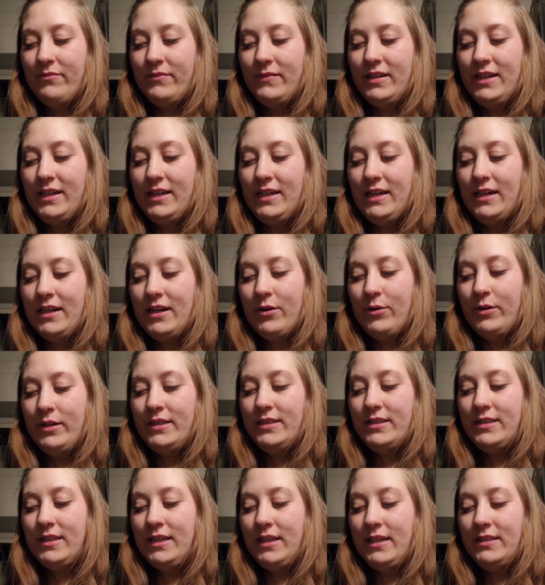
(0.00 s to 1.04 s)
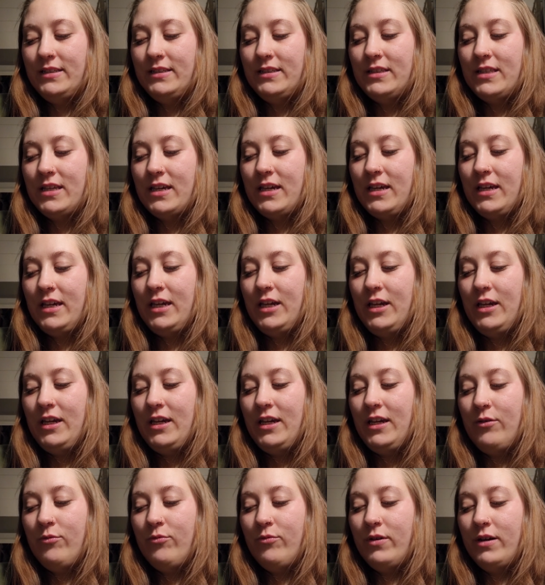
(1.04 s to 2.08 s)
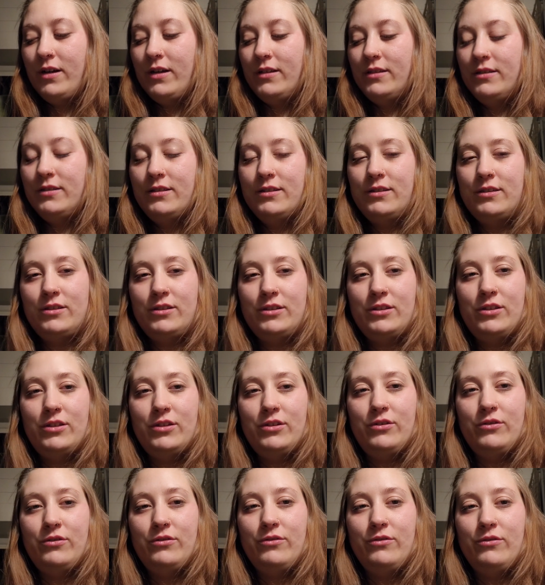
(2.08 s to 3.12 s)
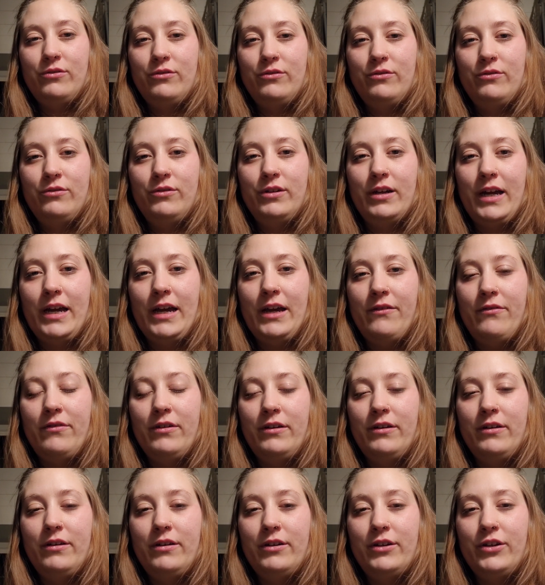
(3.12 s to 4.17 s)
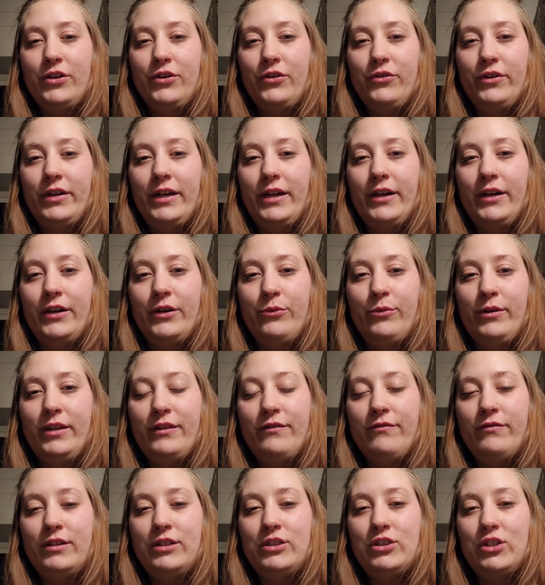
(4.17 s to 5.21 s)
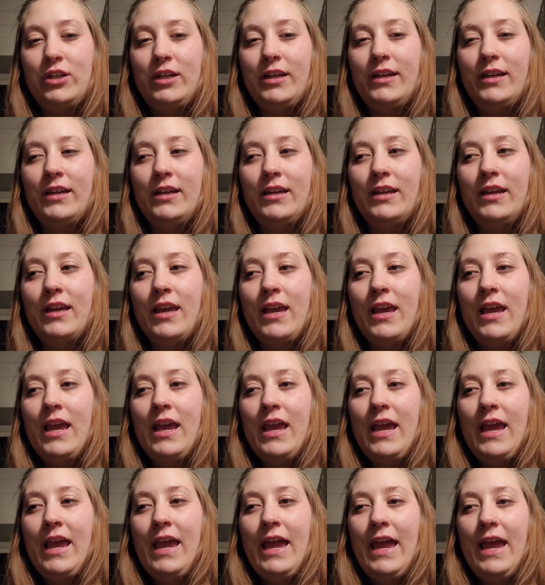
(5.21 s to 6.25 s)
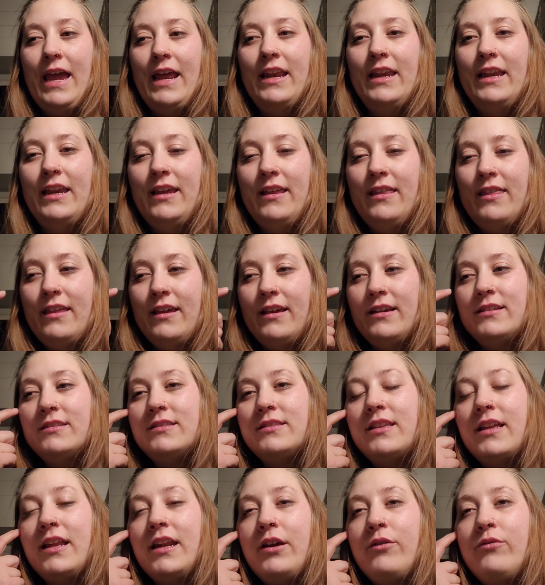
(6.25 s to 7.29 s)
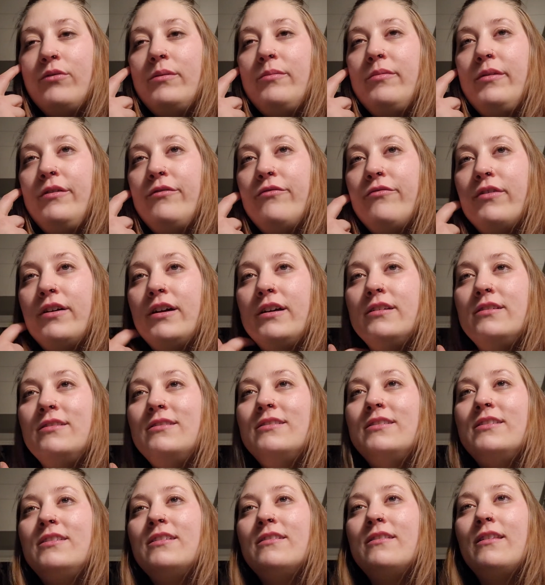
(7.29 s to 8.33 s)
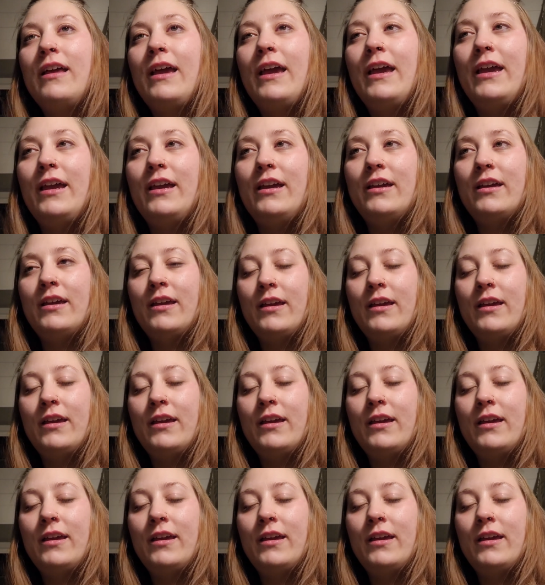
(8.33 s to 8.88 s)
He always says that he wants to have a career with fishing, and he thinks that it would be fun to like